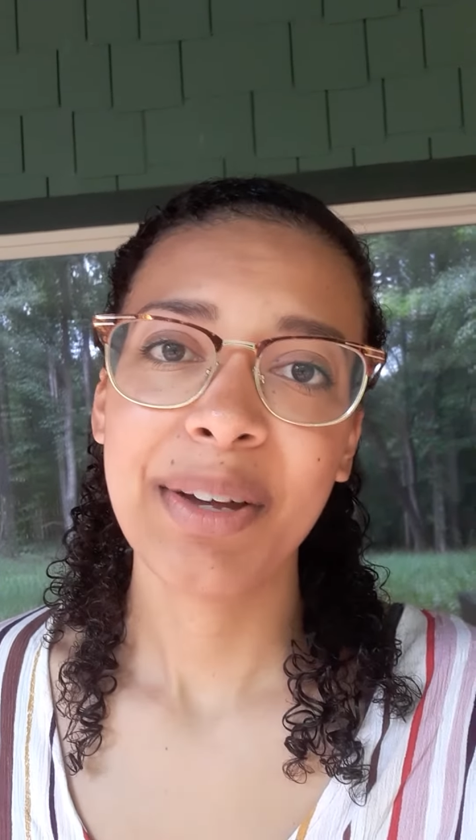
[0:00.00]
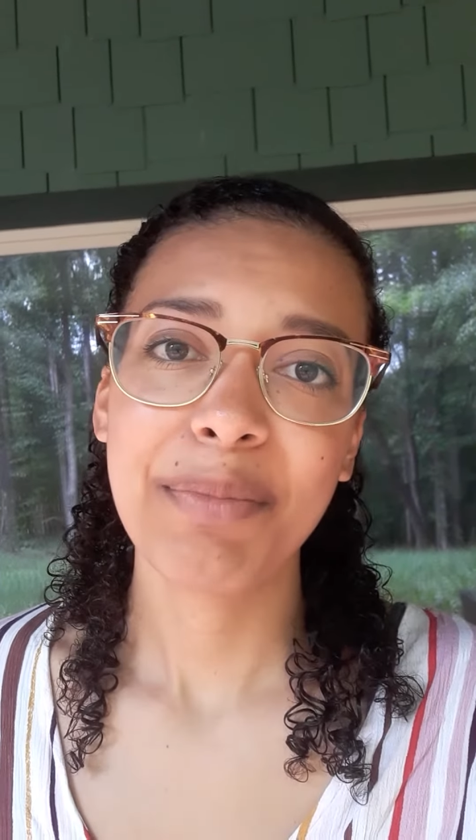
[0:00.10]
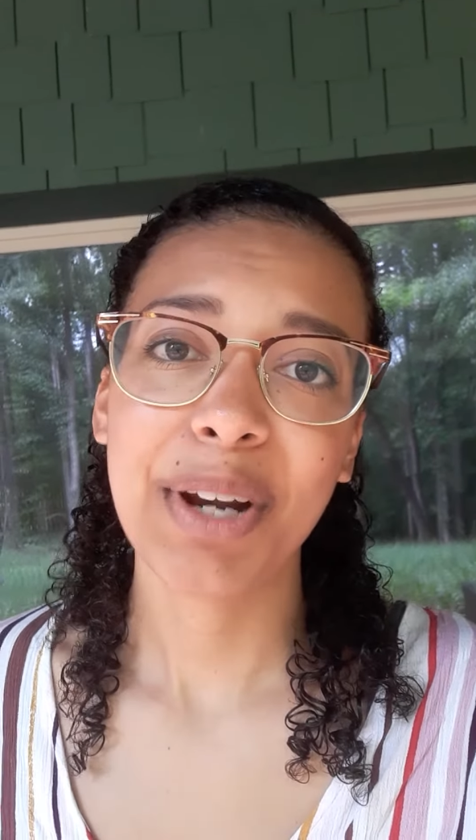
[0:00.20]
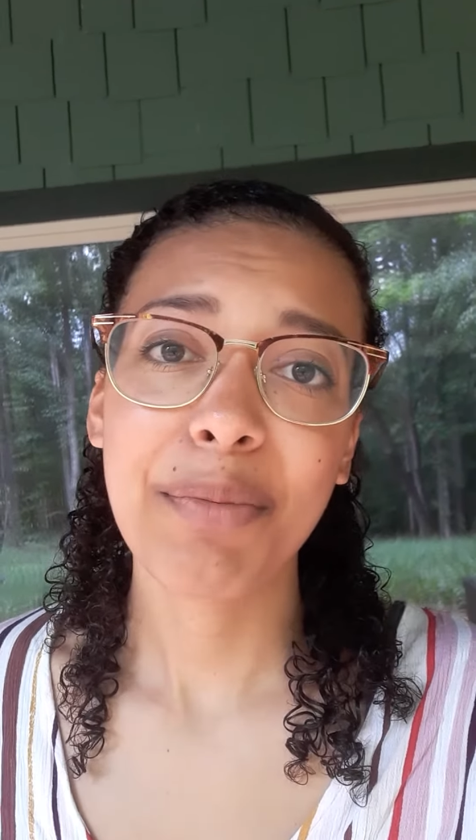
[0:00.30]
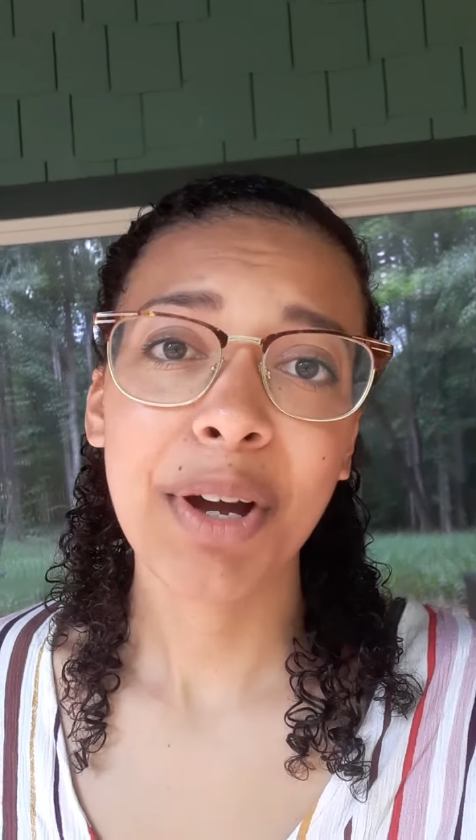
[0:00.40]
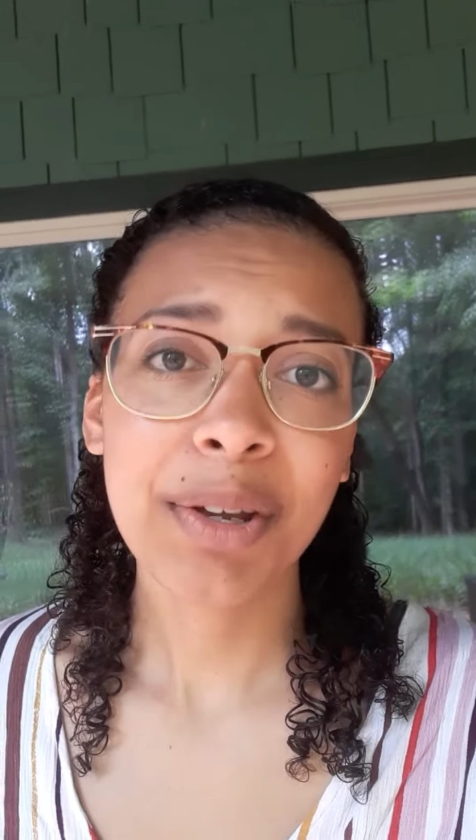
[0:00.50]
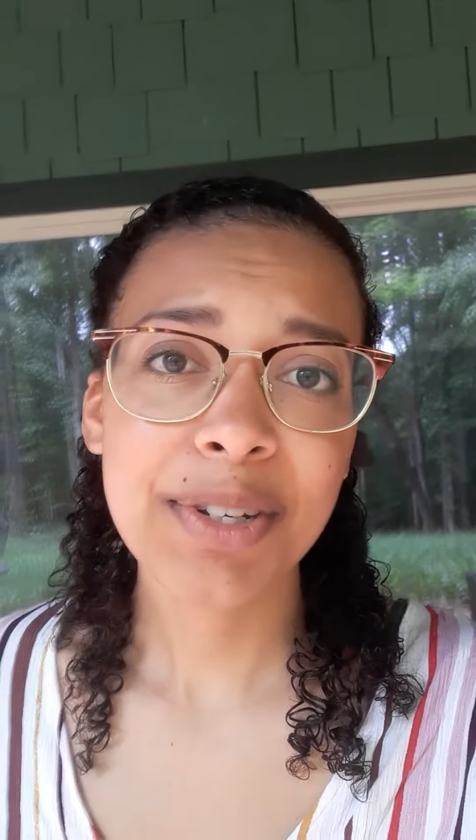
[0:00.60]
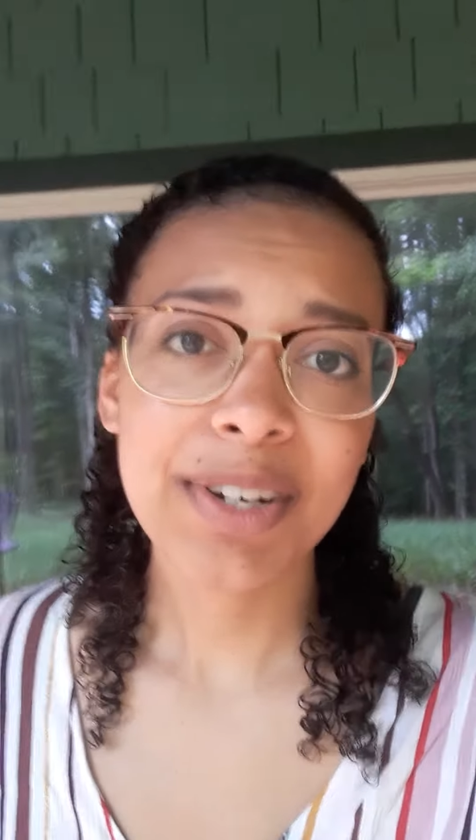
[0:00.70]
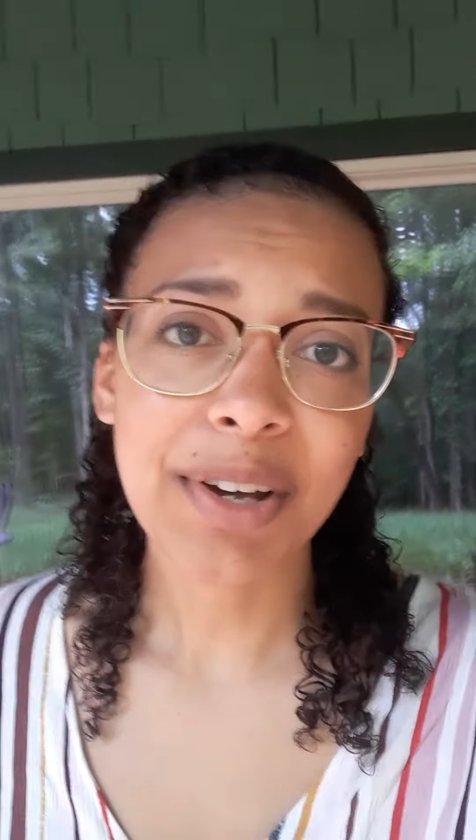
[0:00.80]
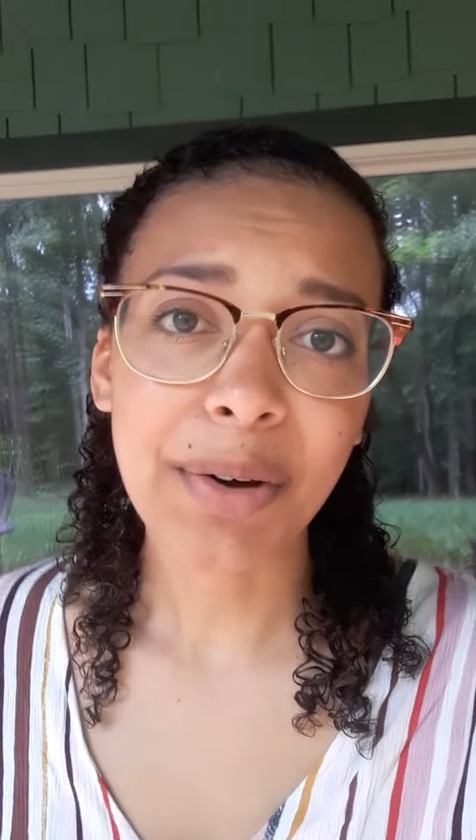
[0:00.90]
But I want you
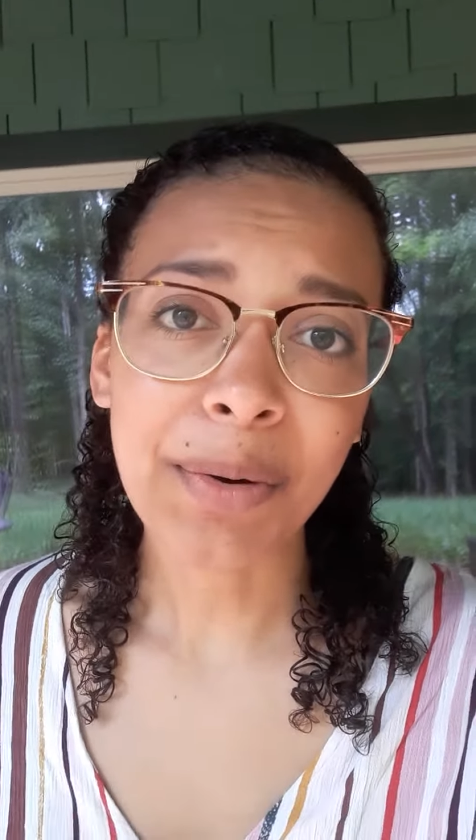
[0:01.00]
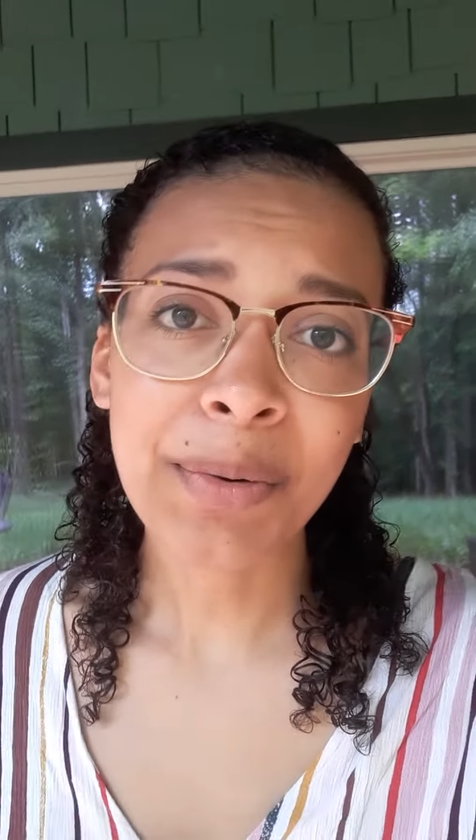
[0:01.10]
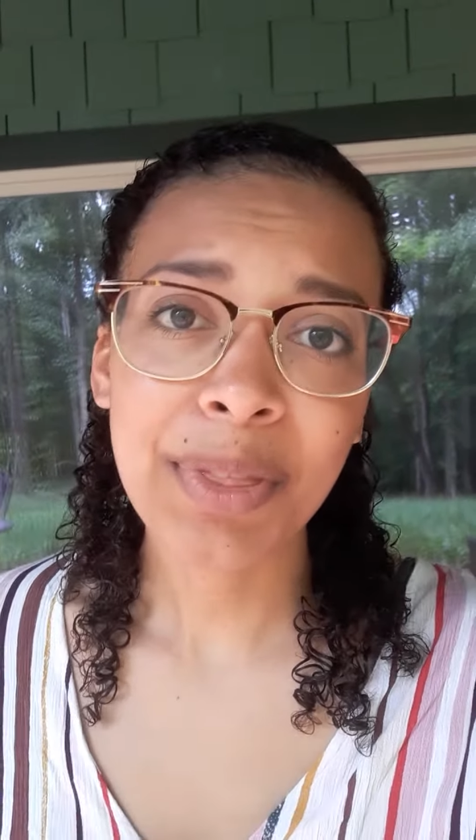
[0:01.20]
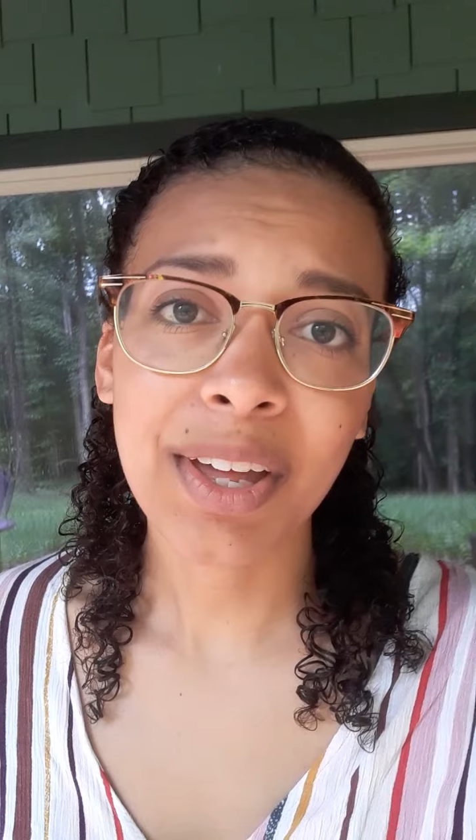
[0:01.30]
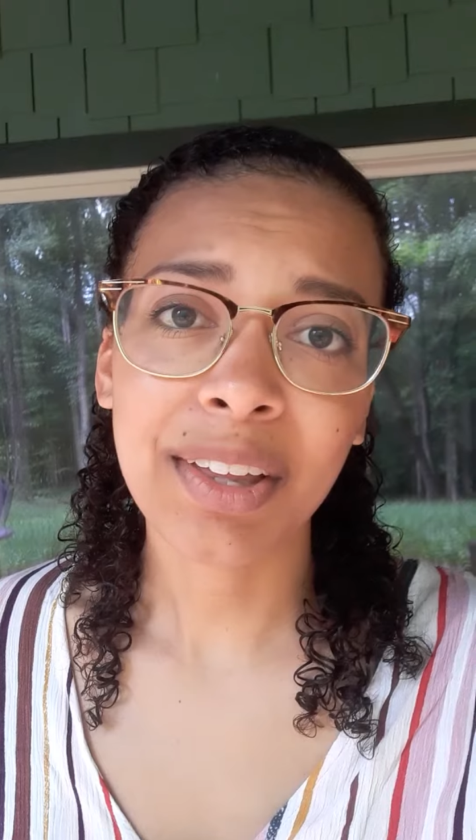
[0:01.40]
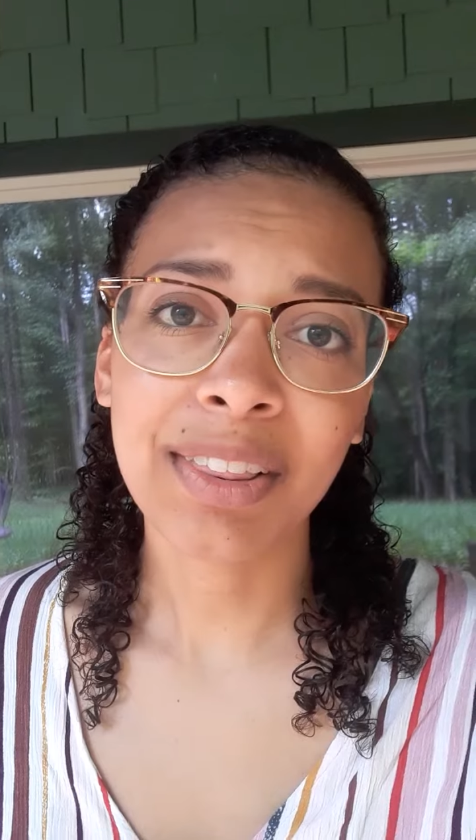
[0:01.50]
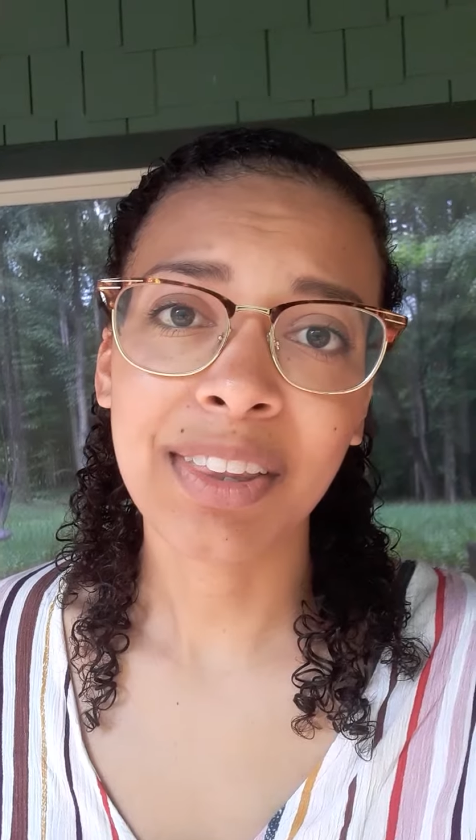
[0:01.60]
to know that